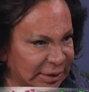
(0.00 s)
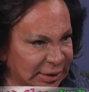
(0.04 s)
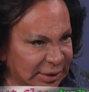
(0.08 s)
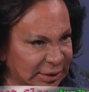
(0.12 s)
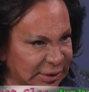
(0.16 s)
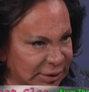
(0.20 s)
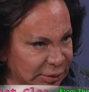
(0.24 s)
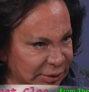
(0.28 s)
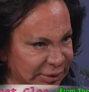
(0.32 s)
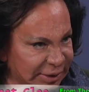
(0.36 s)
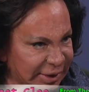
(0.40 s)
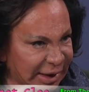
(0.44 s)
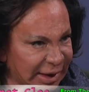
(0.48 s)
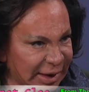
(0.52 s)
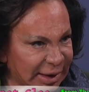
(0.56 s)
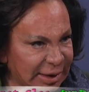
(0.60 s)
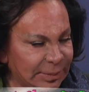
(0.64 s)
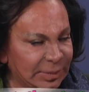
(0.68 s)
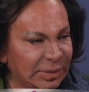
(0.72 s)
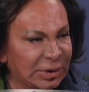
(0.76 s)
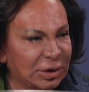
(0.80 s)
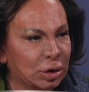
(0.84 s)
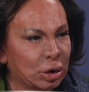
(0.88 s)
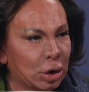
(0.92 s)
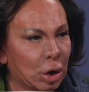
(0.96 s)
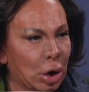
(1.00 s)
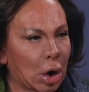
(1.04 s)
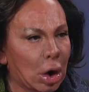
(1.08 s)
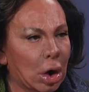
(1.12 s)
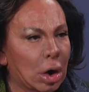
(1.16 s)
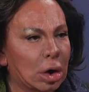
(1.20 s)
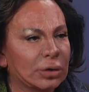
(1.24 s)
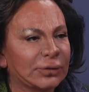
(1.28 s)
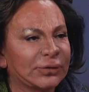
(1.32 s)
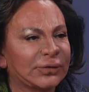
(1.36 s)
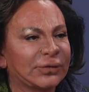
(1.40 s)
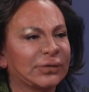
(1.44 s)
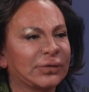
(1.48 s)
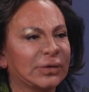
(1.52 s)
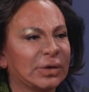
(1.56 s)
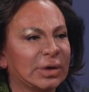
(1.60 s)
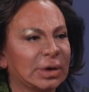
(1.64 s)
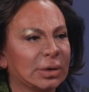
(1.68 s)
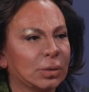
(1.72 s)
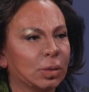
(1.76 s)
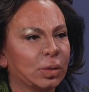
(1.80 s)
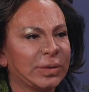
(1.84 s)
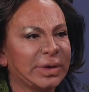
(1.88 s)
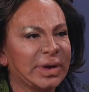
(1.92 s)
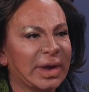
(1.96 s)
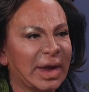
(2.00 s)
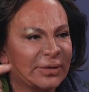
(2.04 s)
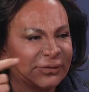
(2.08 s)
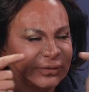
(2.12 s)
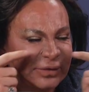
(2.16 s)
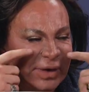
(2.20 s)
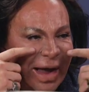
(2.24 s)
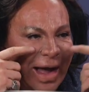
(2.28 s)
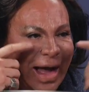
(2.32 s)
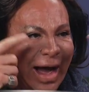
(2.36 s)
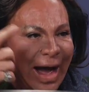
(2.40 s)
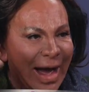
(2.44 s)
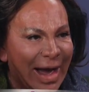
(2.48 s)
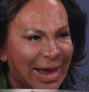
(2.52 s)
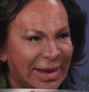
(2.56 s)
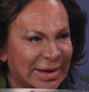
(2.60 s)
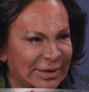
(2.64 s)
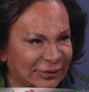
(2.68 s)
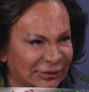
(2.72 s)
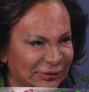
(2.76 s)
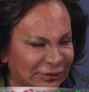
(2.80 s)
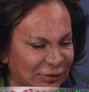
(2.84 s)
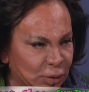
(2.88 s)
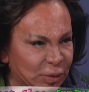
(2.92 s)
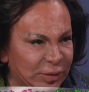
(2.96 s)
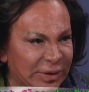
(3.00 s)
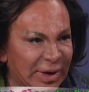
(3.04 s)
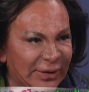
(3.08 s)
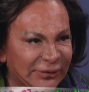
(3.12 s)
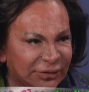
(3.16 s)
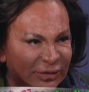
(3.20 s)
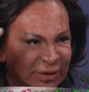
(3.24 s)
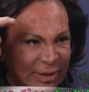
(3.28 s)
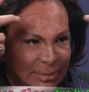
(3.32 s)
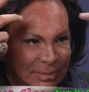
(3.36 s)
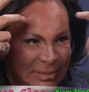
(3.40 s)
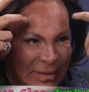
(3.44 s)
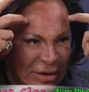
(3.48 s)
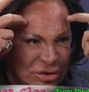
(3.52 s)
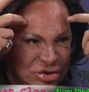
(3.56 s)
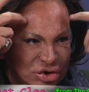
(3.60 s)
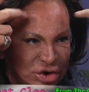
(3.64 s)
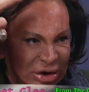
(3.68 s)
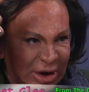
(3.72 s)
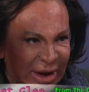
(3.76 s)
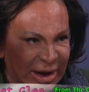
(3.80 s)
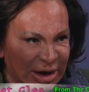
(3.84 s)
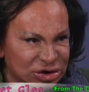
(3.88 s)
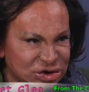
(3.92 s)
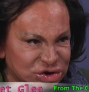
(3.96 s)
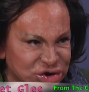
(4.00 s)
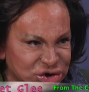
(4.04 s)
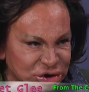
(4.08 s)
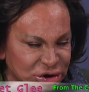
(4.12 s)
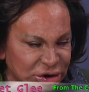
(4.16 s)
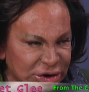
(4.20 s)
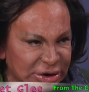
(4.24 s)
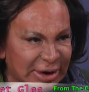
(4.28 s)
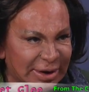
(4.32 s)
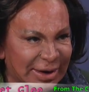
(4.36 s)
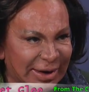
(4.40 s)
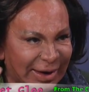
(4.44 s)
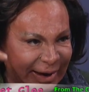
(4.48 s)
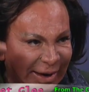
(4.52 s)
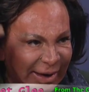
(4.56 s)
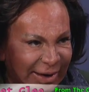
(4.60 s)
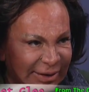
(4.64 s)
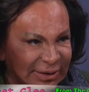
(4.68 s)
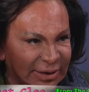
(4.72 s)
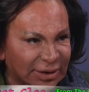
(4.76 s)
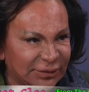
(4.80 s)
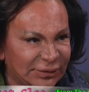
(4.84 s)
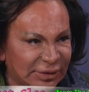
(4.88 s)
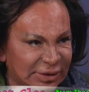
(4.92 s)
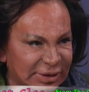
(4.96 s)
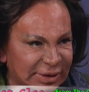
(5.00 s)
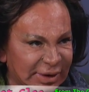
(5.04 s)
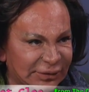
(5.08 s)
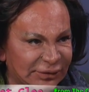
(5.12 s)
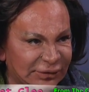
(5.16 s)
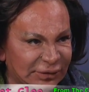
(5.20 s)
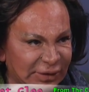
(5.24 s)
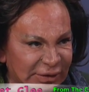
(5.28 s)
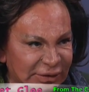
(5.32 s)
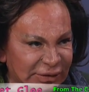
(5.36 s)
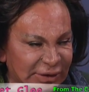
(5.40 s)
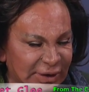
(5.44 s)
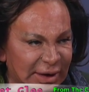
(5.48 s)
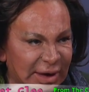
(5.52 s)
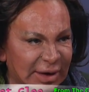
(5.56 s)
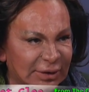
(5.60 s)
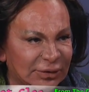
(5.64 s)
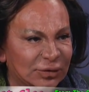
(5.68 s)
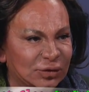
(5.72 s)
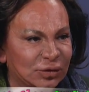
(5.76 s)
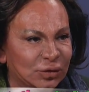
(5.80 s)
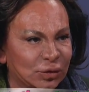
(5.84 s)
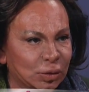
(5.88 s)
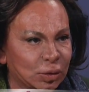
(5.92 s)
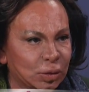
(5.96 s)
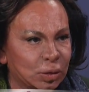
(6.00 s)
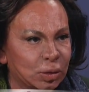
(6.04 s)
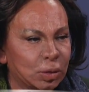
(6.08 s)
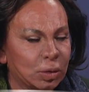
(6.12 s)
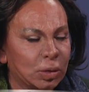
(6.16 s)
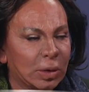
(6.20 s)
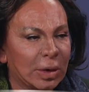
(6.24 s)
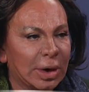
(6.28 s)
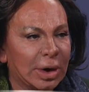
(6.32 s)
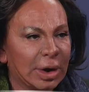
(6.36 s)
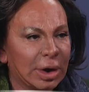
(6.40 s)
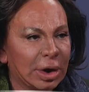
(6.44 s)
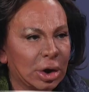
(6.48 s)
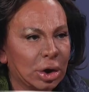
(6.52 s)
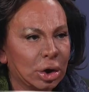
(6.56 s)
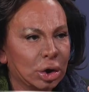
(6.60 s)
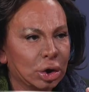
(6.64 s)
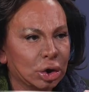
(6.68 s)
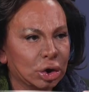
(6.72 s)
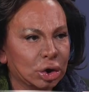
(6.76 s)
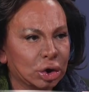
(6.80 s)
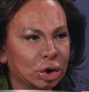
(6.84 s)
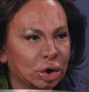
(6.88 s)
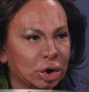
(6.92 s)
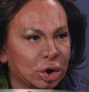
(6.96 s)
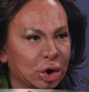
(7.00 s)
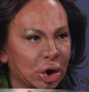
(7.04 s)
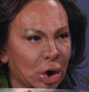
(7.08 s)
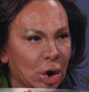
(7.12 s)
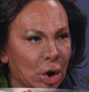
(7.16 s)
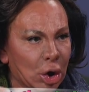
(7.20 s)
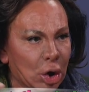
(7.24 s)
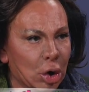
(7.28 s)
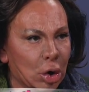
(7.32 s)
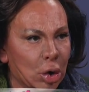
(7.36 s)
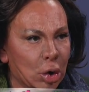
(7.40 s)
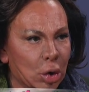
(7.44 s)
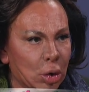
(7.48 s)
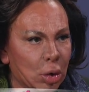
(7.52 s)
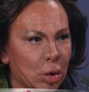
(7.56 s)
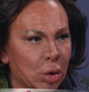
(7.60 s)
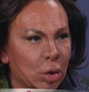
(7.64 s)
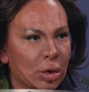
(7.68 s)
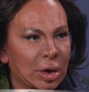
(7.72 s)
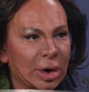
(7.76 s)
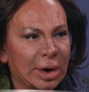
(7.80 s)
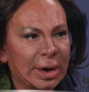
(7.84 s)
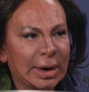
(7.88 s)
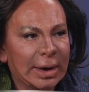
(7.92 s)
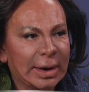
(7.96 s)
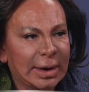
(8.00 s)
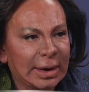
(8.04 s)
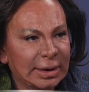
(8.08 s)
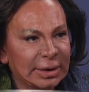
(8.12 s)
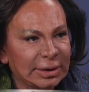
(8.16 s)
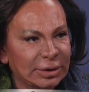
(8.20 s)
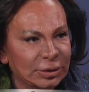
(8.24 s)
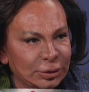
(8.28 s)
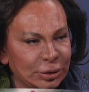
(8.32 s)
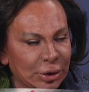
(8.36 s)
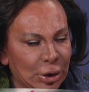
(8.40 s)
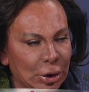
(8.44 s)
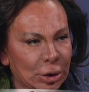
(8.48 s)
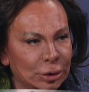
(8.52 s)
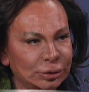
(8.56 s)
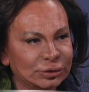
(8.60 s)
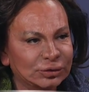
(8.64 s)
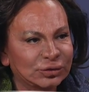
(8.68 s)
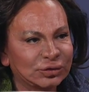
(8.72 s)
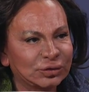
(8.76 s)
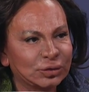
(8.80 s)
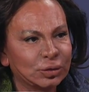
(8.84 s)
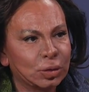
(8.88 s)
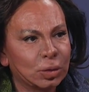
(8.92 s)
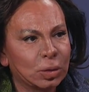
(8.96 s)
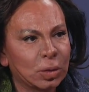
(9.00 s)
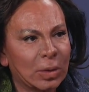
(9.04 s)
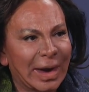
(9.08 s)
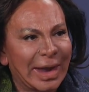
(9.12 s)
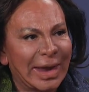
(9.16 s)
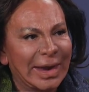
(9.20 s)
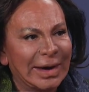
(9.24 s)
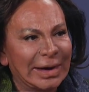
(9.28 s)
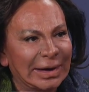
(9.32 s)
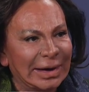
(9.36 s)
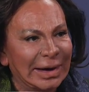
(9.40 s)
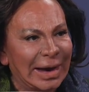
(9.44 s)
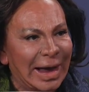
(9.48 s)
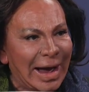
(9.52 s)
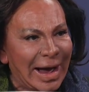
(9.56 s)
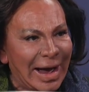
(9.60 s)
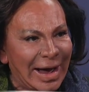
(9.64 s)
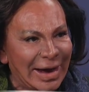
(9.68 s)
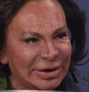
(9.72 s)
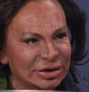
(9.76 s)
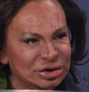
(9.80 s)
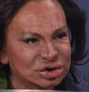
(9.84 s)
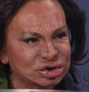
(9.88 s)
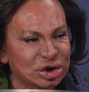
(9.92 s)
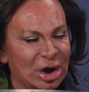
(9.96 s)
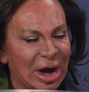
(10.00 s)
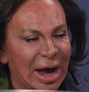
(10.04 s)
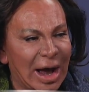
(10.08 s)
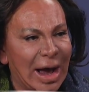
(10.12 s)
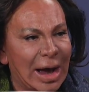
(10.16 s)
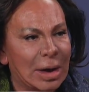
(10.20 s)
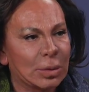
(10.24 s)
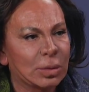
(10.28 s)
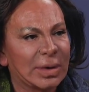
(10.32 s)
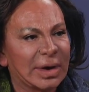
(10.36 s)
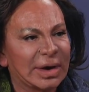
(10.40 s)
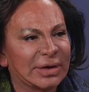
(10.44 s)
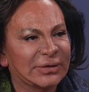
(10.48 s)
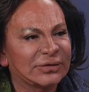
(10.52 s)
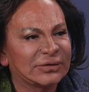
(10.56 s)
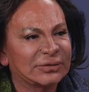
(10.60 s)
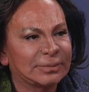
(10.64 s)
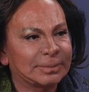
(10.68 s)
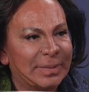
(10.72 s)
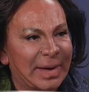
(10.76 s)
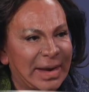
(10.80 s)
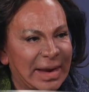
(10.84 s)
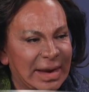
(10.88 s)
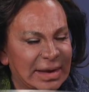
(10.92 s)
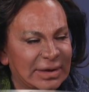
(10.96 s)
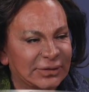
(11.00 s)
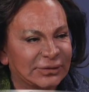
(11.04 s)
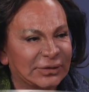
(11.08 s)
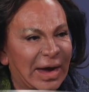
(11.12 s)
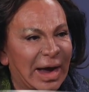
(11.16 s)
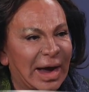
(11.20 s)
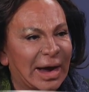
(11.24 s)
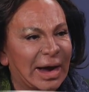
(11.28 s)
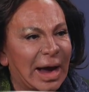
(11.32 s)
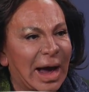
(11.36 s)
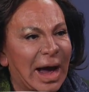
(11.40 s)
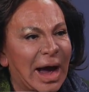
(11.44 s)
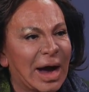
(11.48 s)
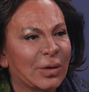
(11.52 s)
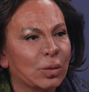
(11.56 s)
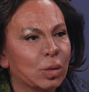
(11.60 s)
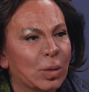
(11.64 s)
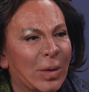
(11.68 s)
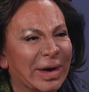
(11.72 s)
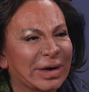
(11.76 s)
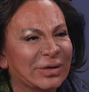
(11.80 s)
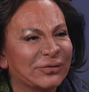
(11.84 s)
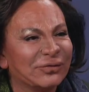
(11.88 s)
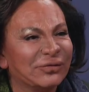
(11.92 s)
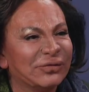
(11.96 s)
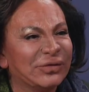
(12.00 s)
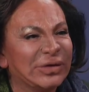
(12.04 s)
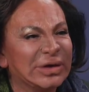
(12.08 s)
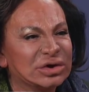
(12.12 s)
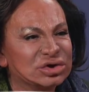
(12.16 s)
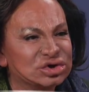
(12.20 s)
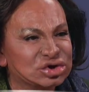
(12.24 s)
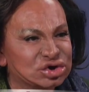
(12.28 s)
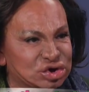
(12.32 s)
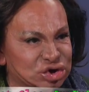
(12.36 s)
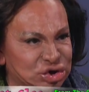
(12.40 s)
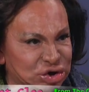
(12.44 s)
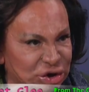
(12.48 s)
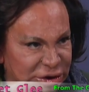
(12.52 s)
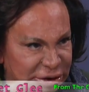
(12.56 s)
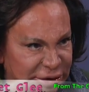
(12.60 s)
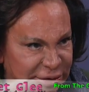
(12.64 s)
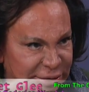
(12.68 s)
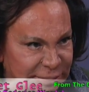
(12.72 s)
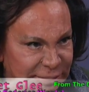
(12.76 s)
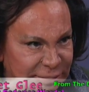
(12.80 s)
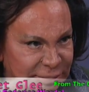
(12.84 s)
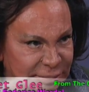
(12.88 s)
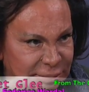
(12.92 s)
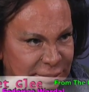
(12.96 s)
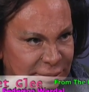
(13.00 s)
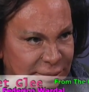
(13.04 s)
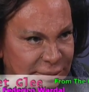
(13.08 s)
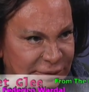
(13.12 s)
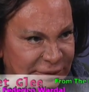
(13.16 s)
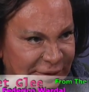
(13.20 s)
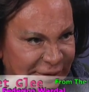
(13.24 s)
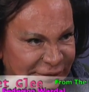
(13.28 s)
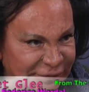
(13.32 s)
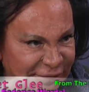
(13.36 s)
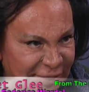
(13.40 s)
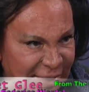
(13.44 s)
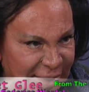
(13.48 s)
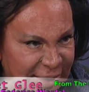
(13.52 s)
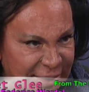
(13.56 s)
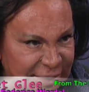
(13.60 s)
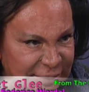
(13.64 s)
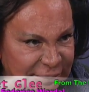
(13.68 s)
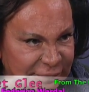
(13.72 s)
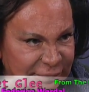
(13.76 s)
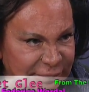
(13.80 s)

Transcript: Okay, because we have the eyes, we have the imagination, creativity, etc., to go, to enlarge our space, our vision. That's right.